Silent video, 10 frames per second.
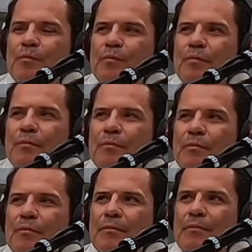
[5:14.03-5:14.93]

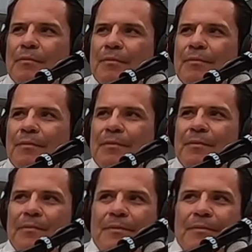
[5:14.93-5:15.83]

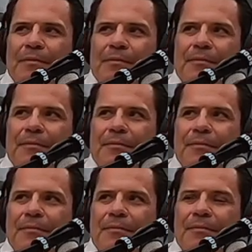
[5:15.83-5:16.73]

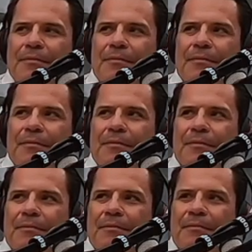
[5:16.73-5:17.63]

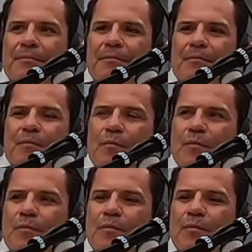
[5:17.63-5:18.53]

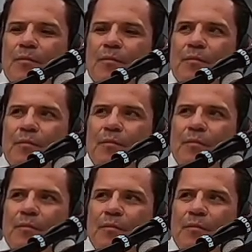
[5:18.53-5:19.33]
No words are spoken by the person on screen.